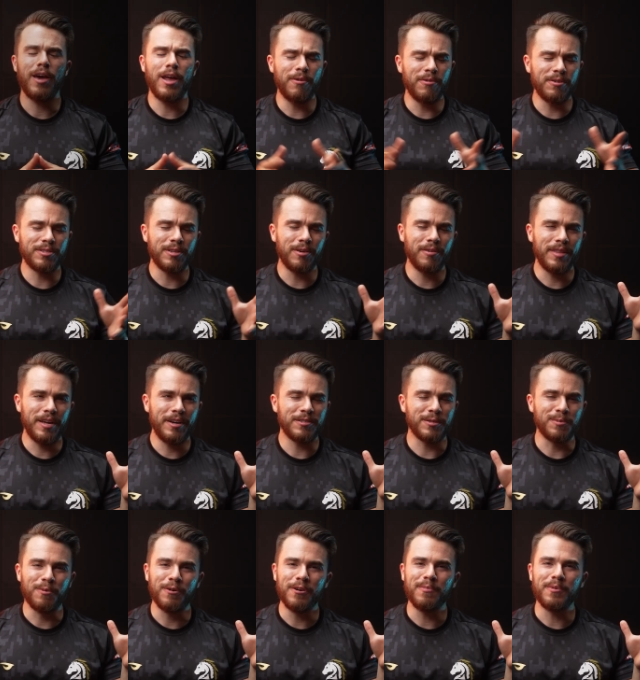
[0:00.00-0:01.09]
Anyways though, that is
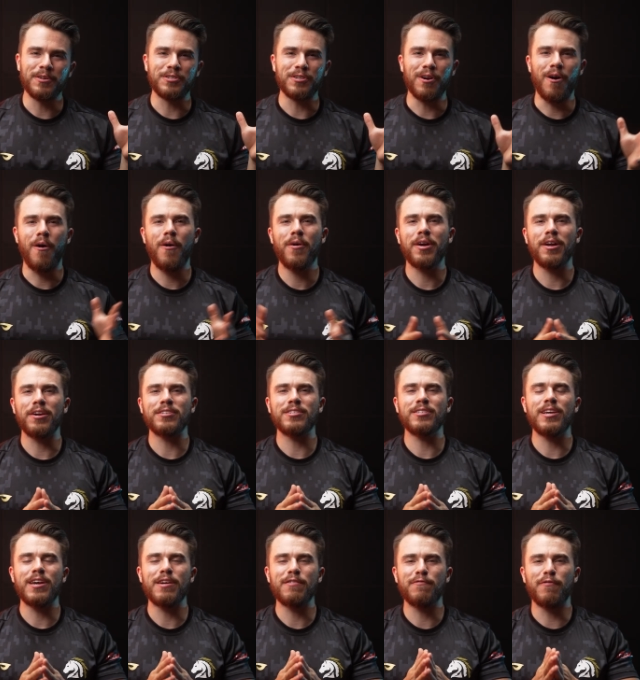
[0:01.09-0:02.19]
pretty much all I gotta
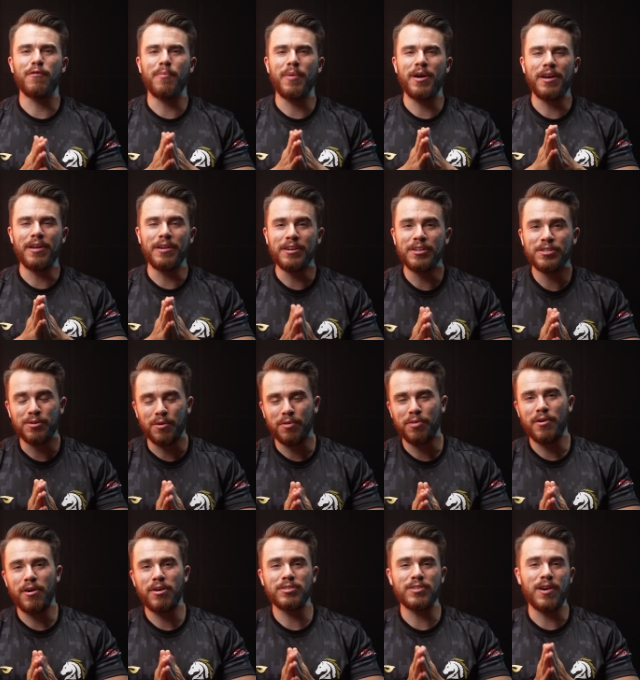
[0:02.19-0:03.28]
say for my initial
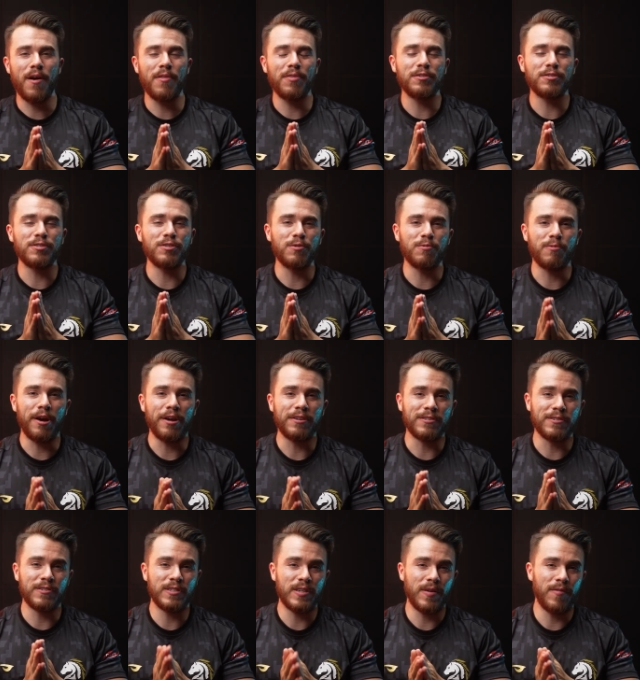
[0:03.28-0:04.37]
thoughts on these new
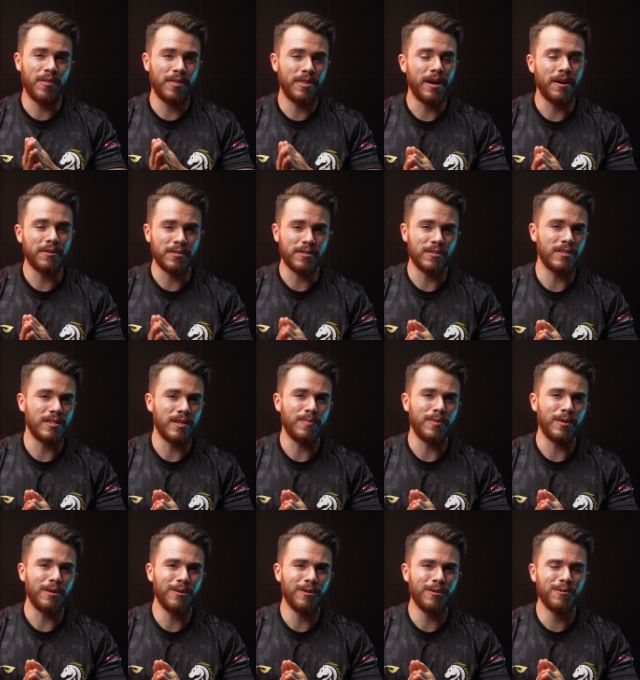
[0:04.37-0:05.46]
Ryzen 7000
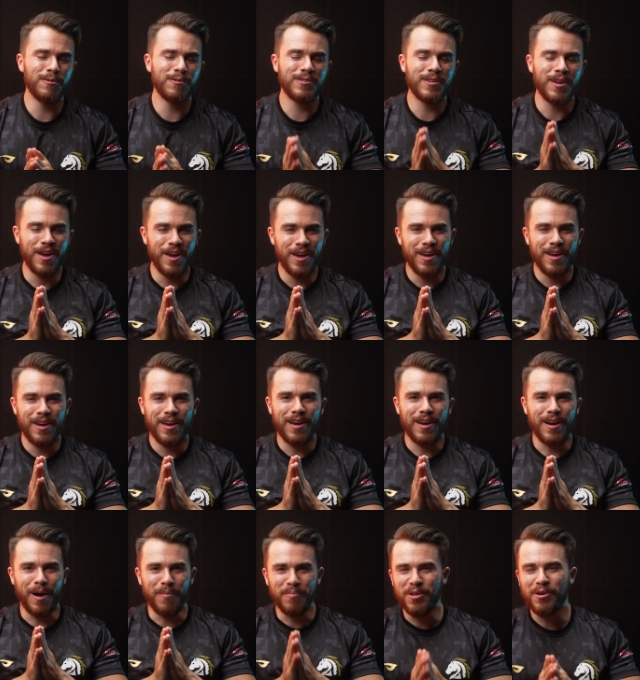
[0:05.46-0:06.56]
CPUs.
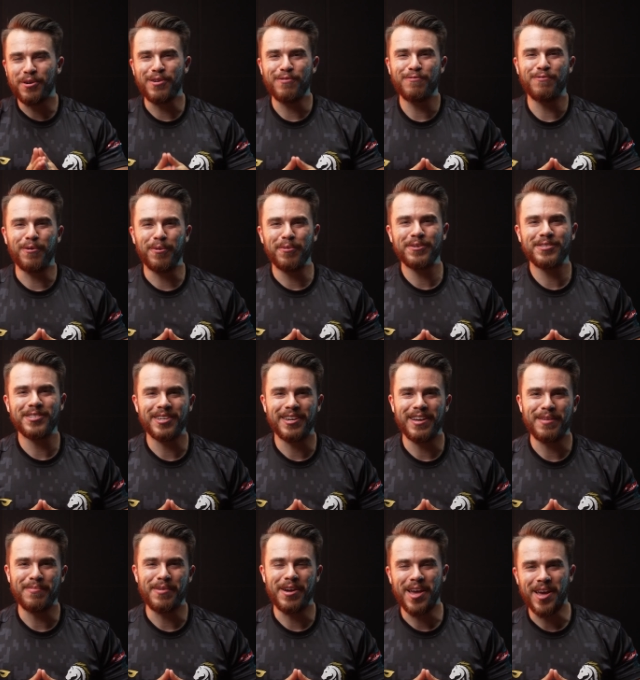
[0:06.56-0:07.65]
I'm looking forward to
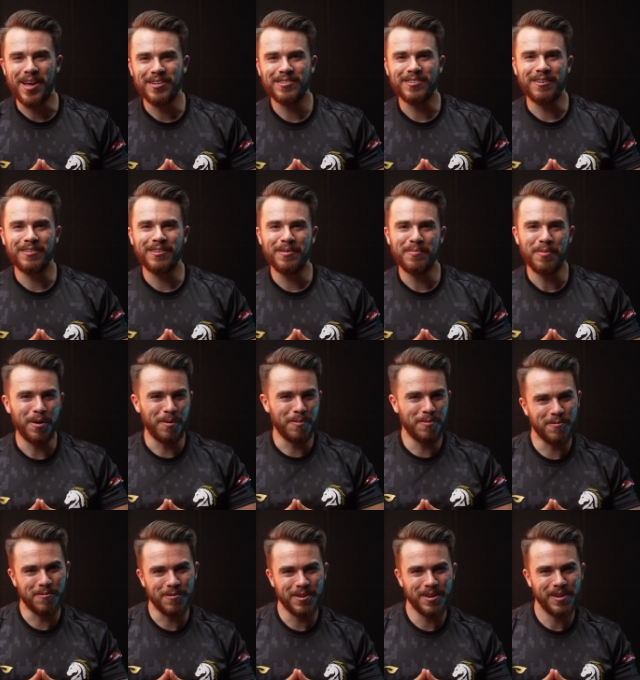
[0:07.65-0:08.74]
getting my hands on them,
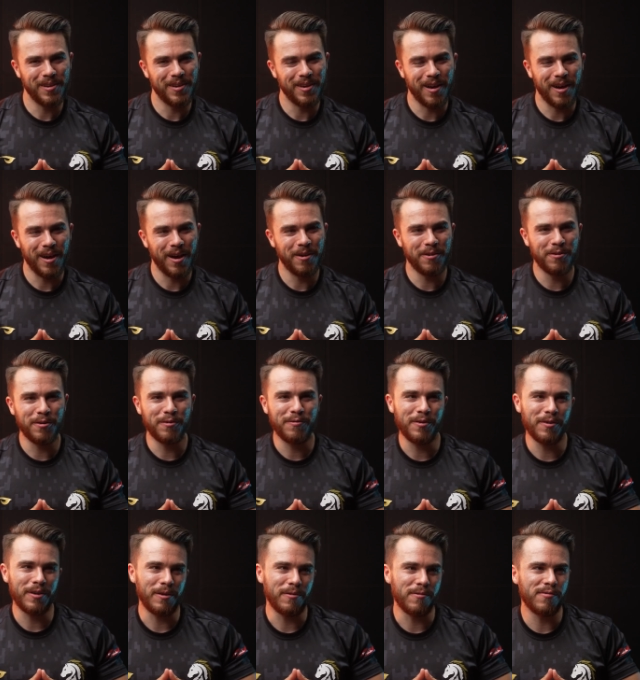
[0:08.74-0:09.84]
hopefully. I don't know if I'll
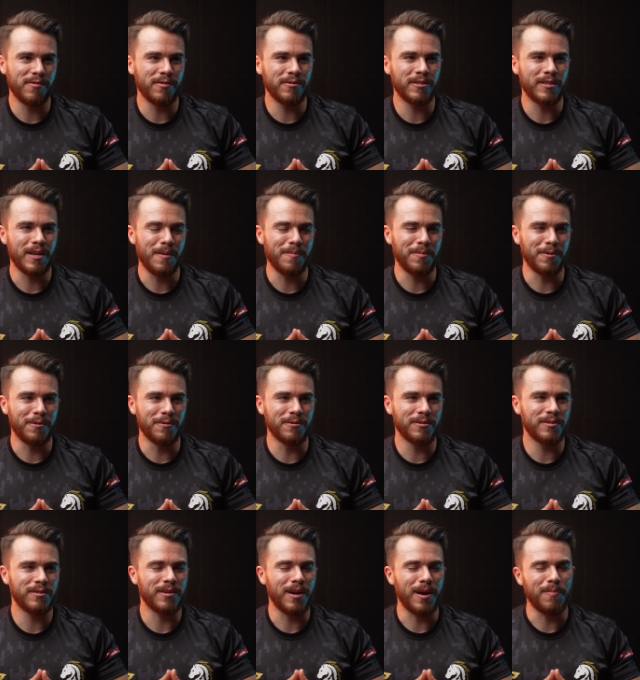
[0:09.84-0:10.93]
get review
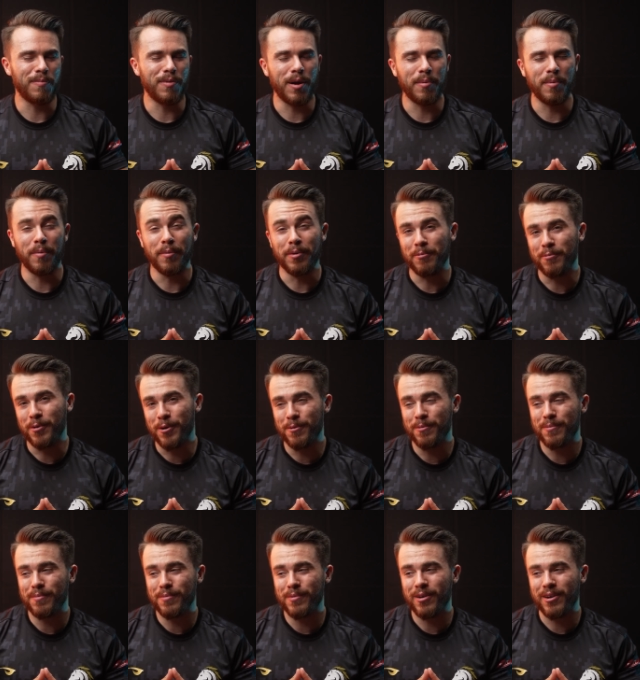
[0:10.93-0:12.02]
samples, I probably
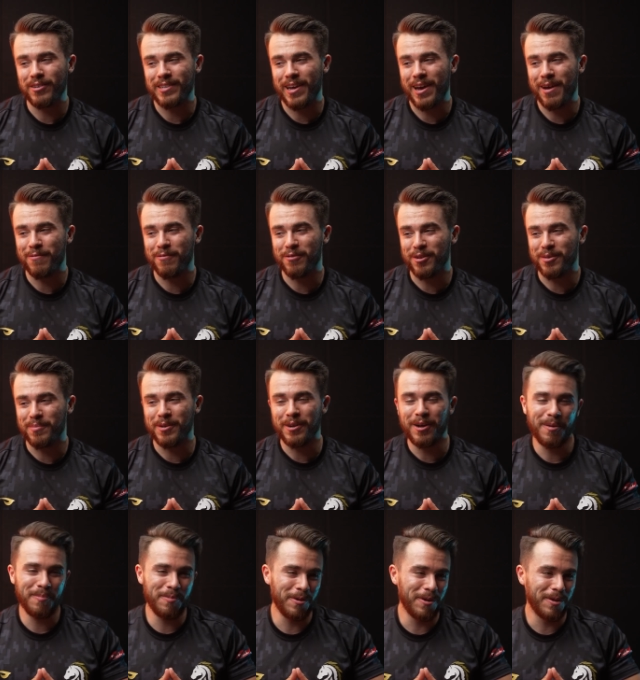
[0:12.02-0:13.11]
won't, because I haven't really been
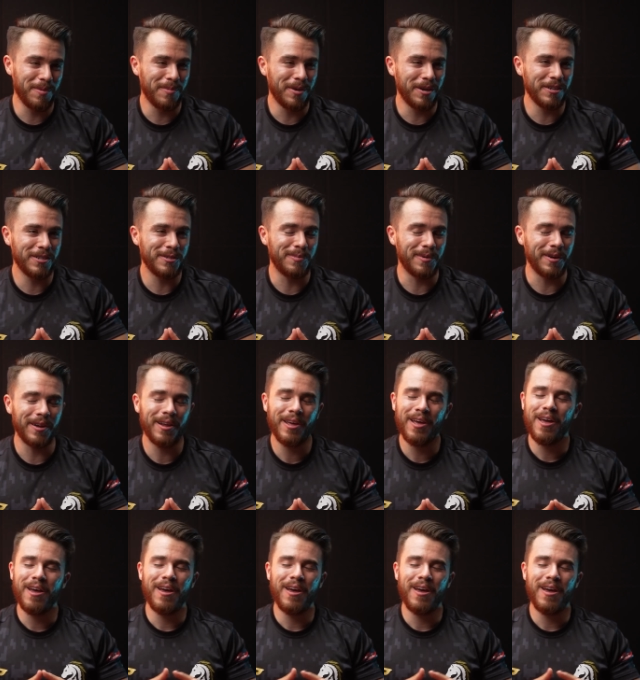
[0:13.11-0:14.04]
uploading much, but